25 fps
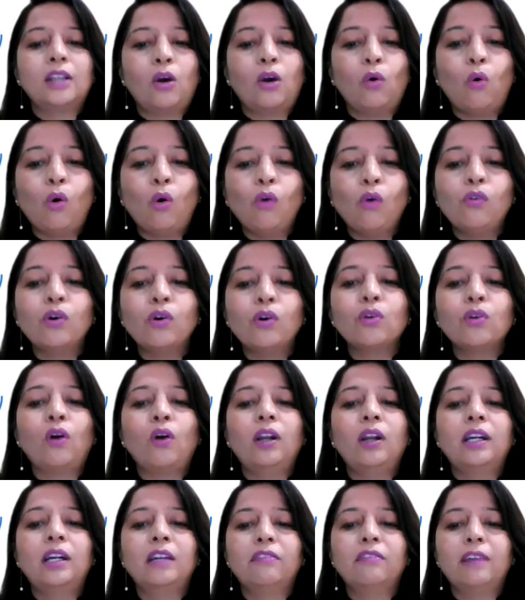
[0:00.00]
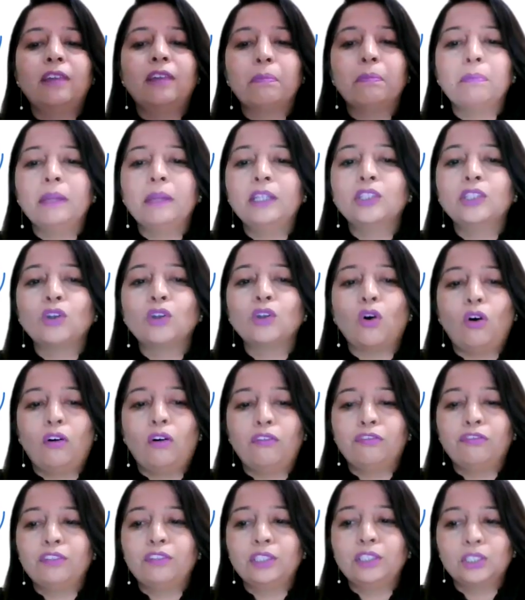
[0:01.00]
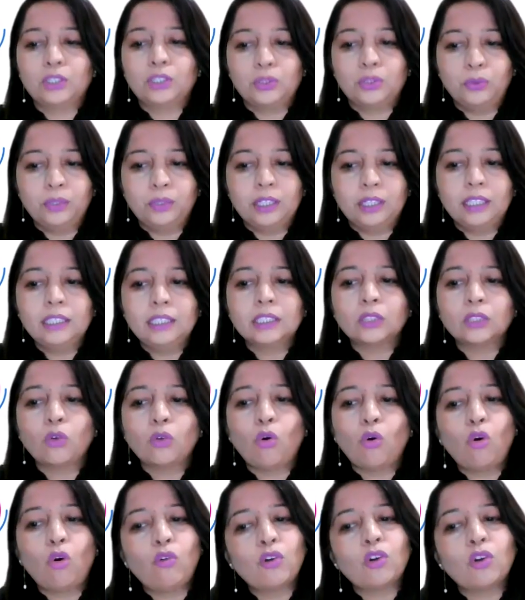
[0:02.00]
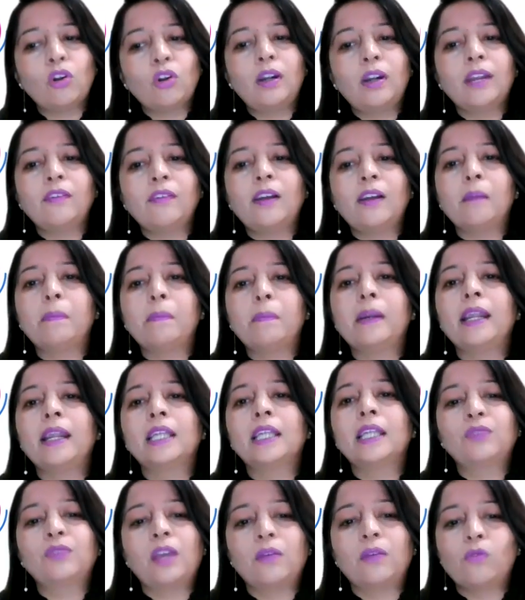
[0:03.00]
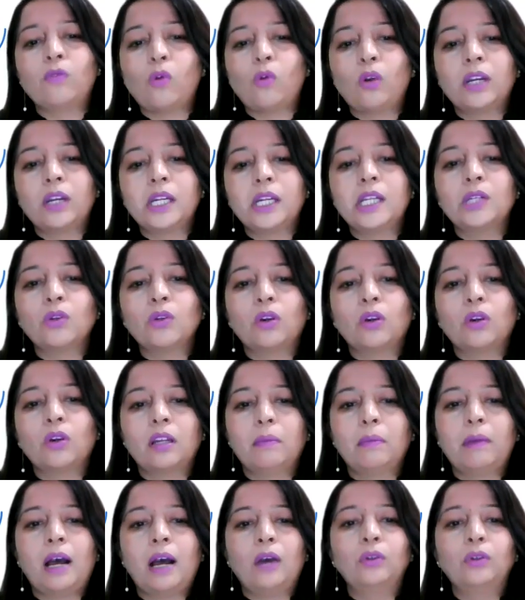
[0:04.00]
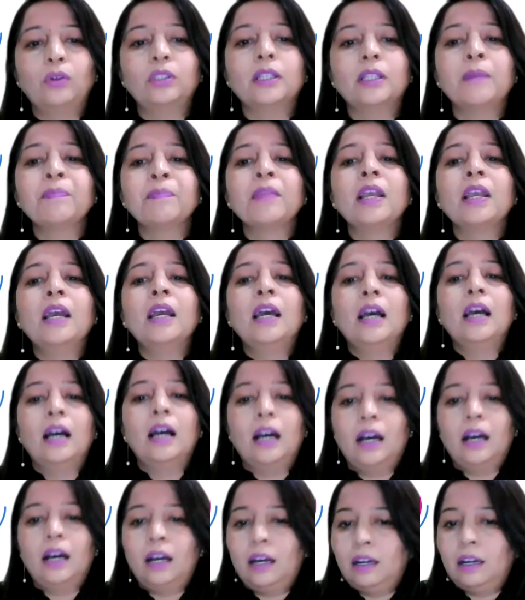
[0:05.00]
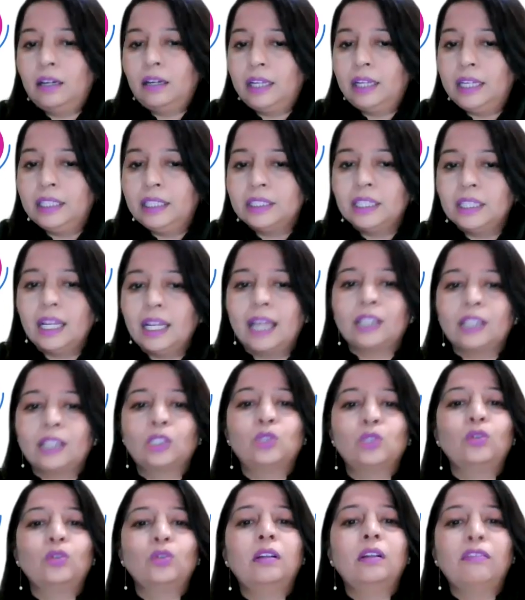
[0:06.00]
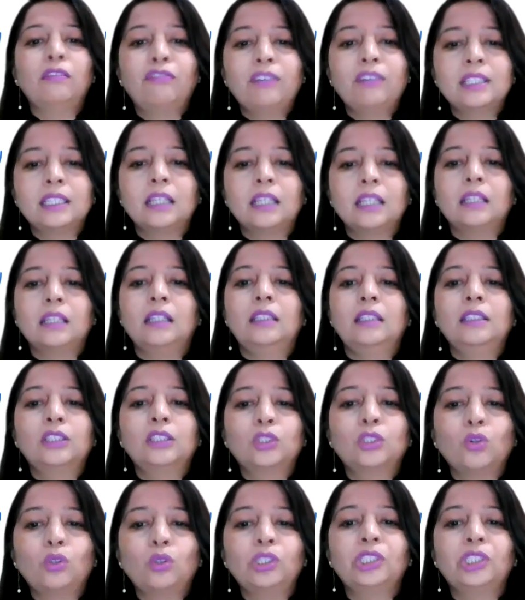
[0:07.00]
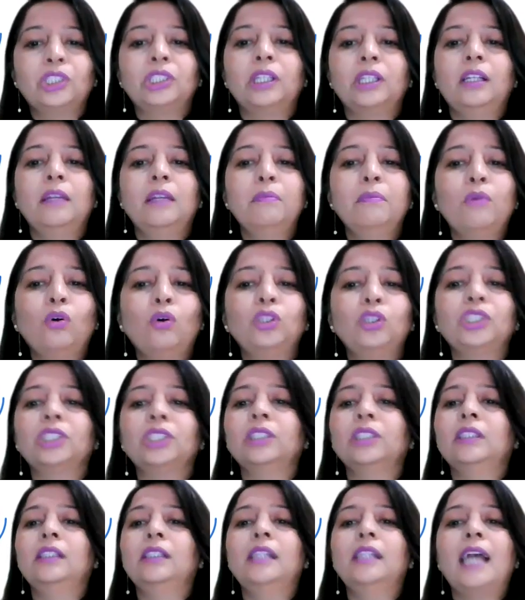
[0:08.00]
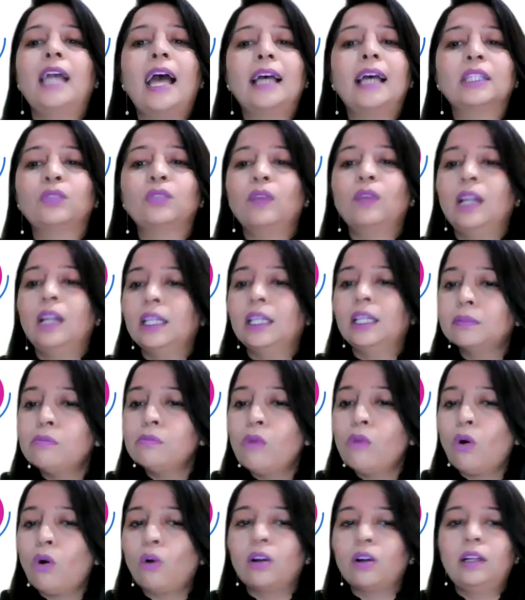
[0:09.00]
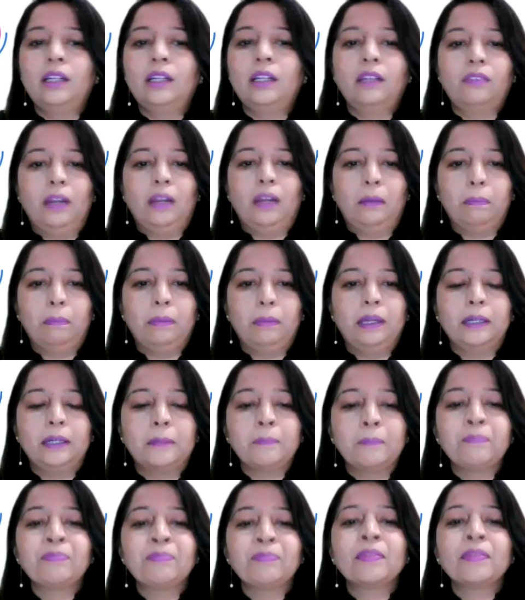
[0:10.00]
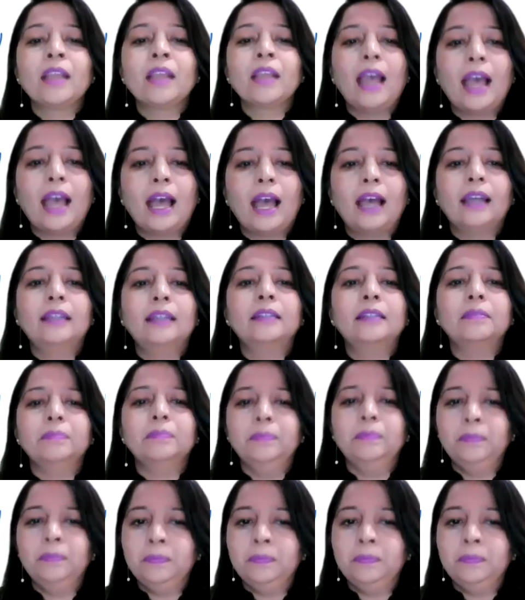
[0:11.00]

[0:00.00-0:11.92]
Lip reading: the overall development of the students. Overall development, as we have already talked about, intellectual, physical, social, emotional, as well as moral development. And